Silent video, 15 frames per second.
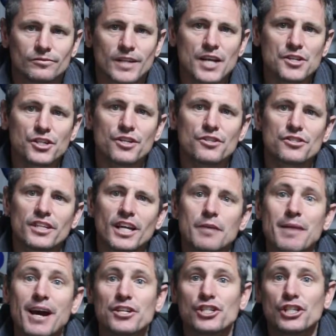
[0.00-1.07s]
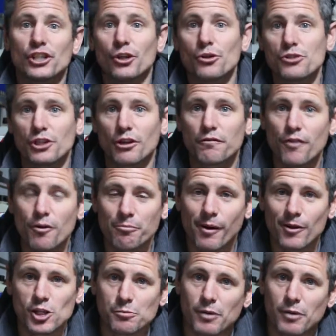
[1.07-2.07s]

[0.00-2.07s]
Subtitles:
As you can see, I'm actually using a foot pump to